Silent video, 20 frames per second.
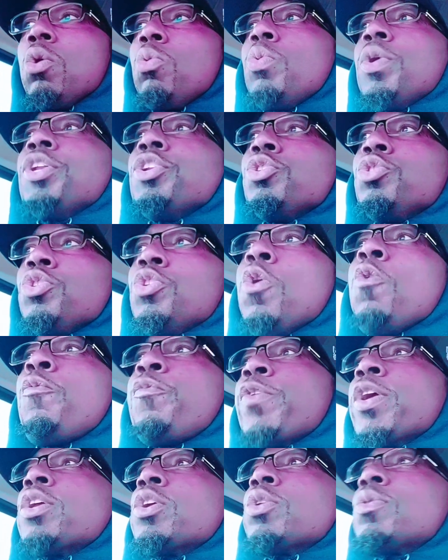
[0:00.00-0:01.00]
When do you
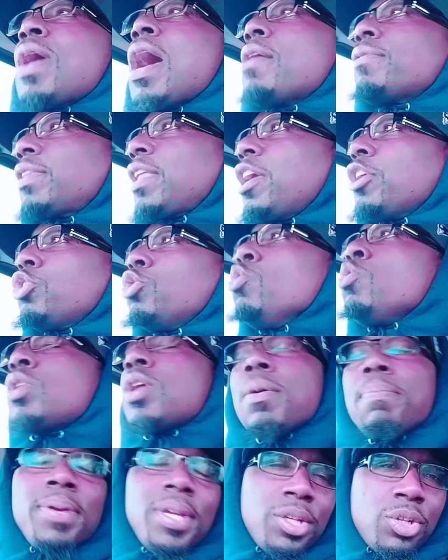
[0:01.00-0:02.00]
figure out that you
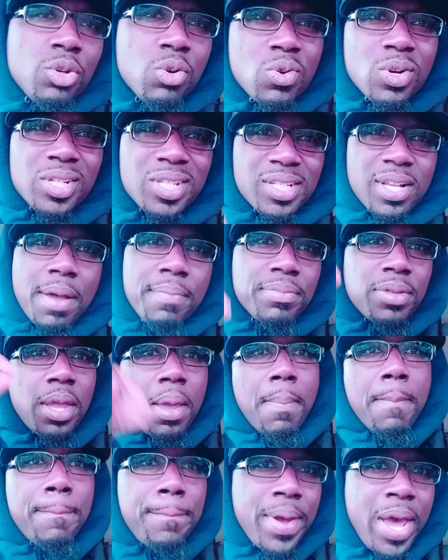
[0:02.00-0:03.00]
could be doing
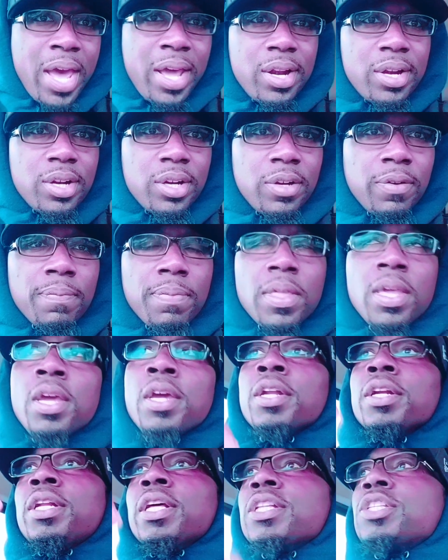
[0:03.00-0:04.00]
something better
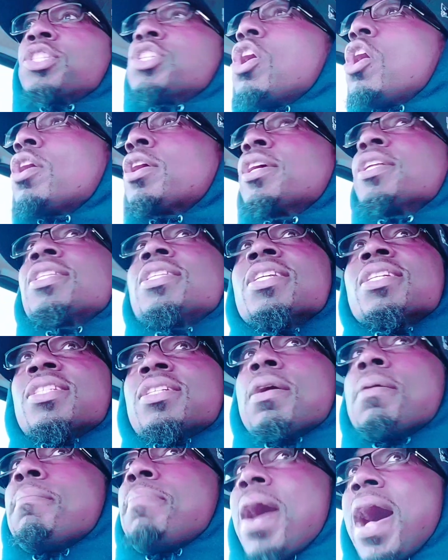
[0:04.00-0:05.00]
than talking to
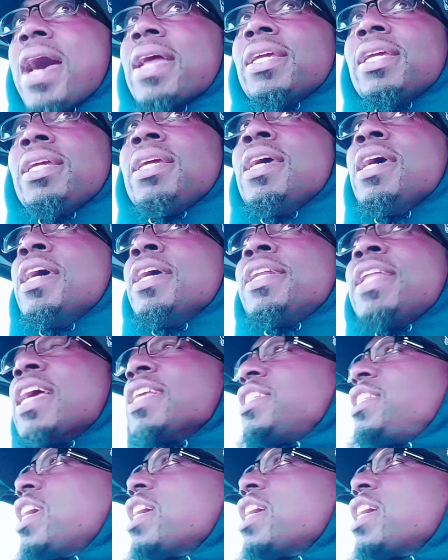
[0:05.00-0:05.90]
somebody that